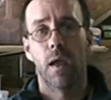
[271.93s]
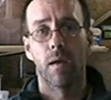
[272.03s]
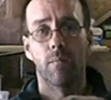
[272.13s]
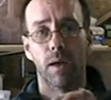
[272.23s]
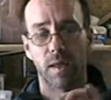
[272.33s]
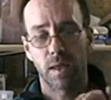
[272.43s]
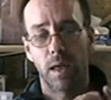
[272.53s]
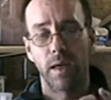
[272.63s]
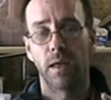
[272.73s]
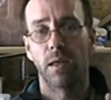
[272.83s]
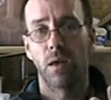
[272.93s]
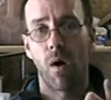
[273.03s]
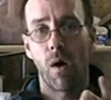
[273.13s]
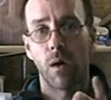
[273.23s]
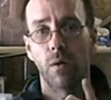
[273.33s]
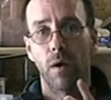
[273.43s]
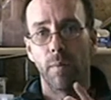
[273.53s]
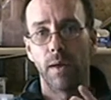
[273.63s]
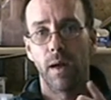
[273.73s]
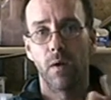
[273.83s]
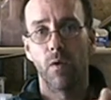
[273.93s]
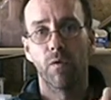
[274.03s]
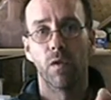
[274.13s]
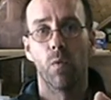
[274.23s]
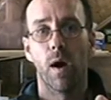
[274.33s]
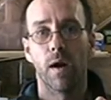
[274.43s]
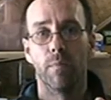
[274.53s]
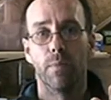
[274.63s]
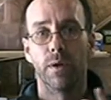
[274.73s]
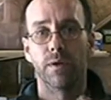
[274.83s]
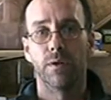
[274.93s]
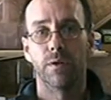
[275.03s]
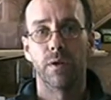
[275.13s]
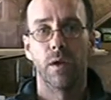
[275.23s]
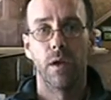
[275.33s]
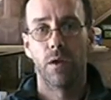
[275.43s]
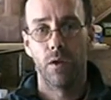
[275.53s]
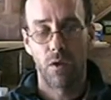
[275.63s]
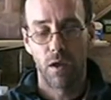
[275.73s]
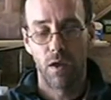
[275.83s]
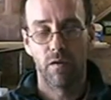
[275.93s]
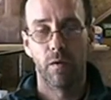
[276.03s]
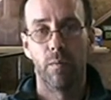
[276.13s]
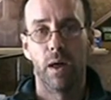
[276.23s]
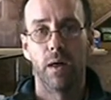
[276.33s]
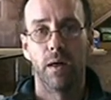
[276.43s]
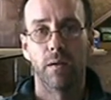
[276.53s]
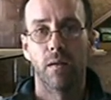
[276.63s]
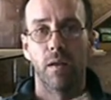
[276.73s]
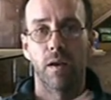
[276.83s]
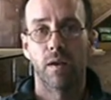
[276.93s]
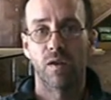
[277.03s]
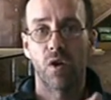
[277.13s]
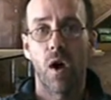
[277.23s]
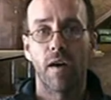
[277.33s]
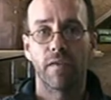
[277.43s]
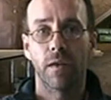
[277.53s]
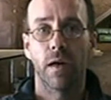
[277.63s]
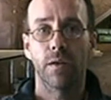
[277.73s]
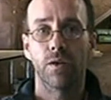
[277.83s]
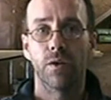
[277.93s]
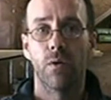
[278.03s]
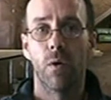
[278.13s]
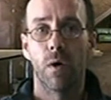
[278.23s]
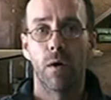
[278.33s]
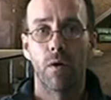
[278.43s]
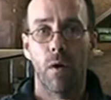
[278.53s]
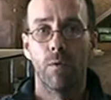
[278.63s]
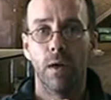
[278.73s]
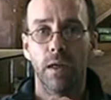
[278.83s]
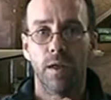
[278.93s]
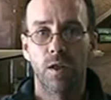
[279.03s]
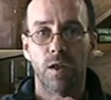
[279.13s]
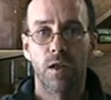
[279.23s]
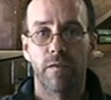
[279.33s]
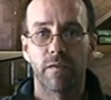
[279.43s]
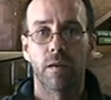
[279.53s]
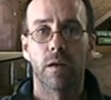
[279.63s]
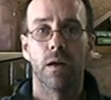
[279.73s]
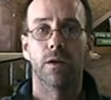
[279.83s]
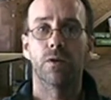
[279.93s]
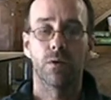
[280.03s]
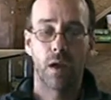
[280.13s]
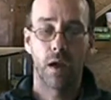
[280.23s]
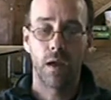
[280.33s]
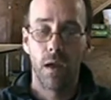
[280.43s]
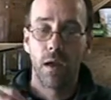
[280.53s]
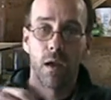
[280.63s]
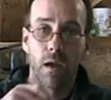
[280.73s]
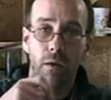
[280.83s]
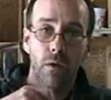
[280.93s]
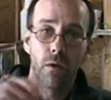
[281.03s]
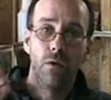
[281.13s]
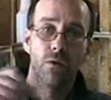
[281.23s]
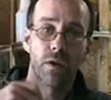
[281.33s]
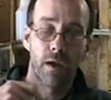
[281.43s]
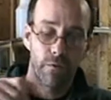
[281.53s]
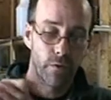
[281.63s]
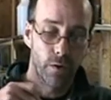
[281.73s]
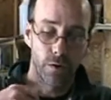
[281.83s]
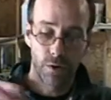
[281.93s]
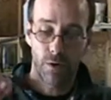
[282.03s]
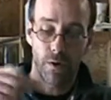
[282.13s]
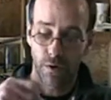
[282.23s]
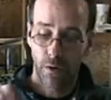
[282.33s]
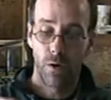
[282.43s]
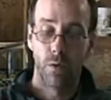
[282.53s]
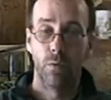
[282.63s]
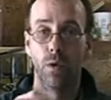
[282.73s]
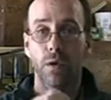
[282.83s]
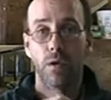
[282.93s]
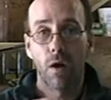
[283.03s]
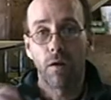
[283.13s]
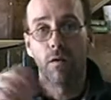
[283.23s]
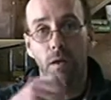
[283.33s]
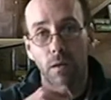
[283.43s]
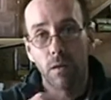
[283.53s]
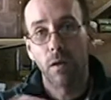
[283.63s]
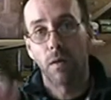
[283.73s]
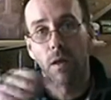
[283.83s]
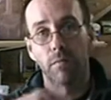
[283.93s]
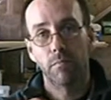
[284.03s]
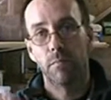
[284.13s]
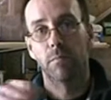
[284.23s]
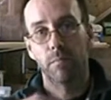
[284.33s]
And by sliding a collar up and down over the wire bristles, you can give them a soft touch or a really stiff touch. Okay, and you can use that for distressing your wood, carving, like